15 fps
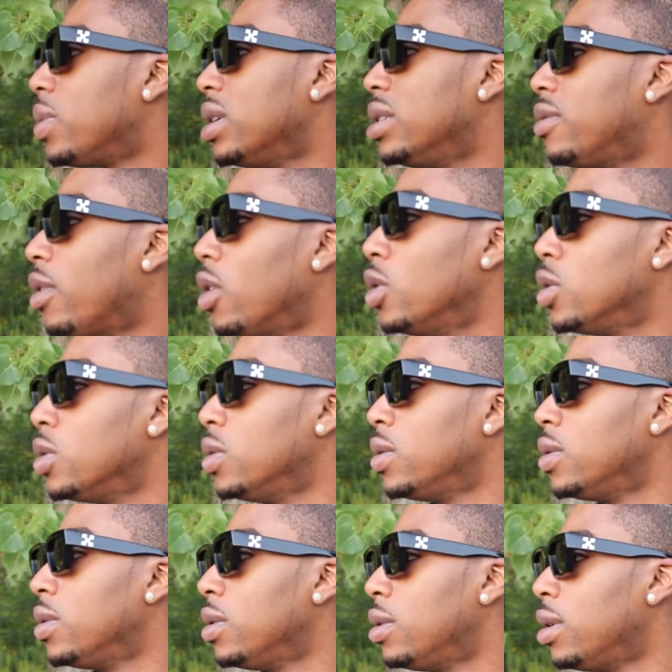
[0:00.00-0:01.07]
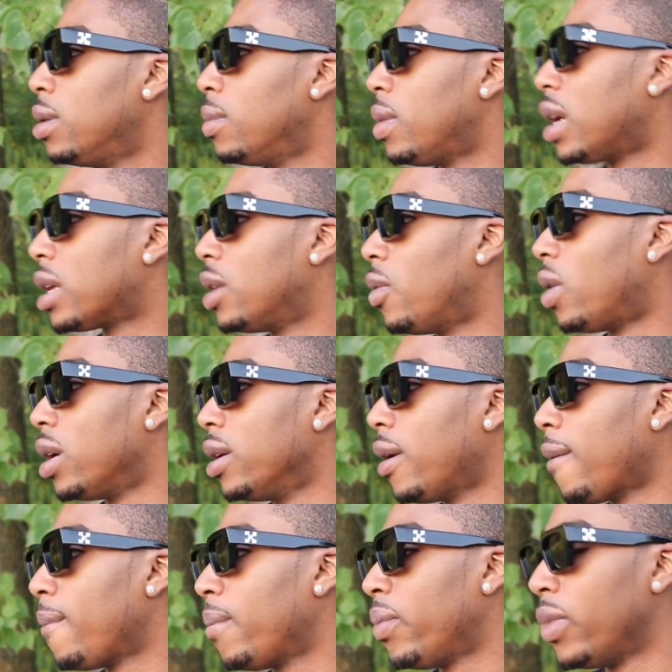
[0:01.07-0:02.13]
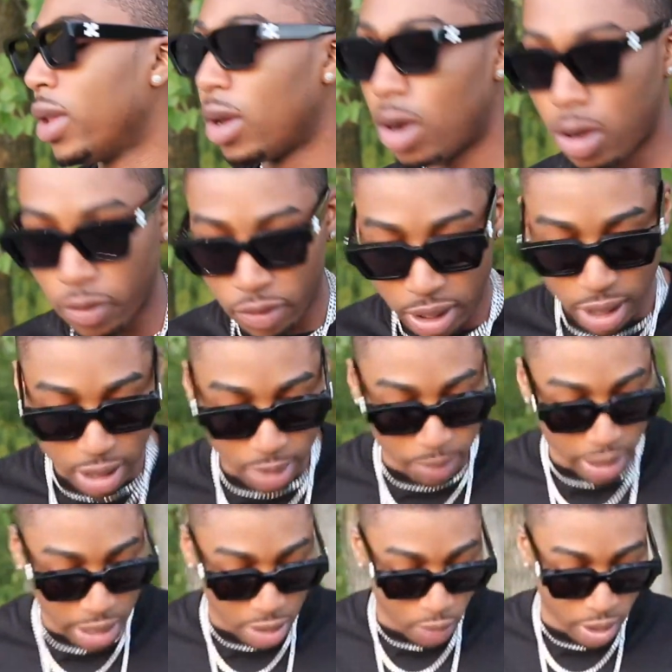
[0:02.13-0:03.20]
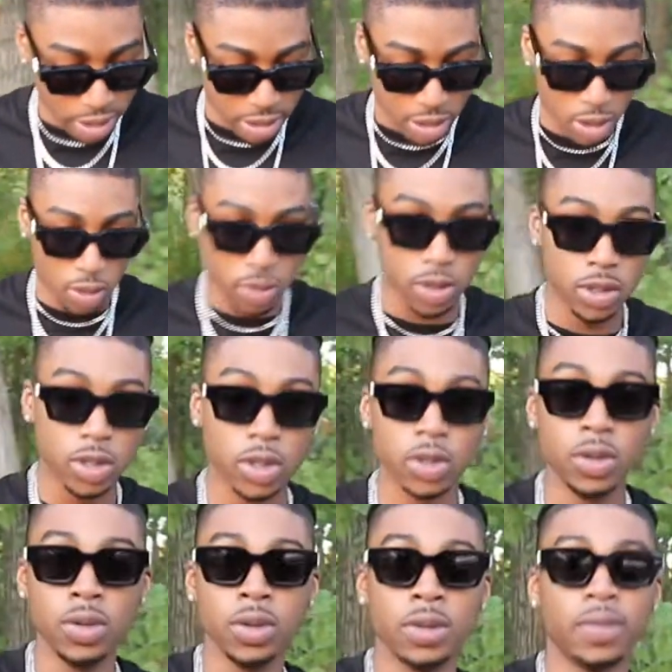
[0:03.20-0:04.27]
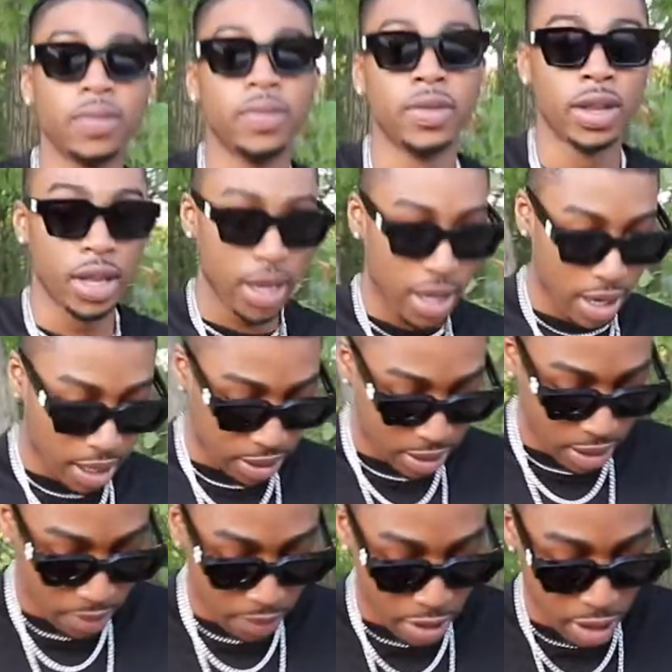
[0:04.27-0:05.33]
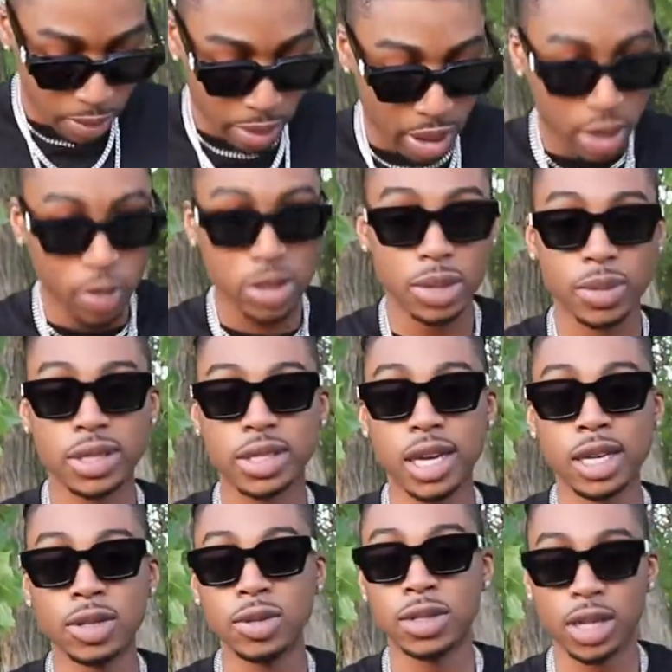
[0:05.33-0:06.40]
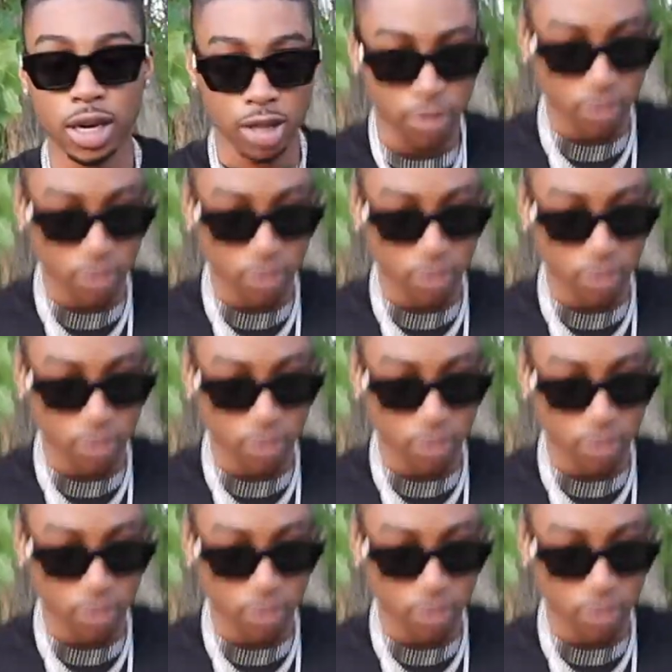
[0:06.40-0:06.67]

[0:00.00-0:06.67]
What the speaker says: in peace, Virgil. Black and white. Hopefully I did black and white to go with the shoe. And that's it, man. Paired it up with some accessories, and that's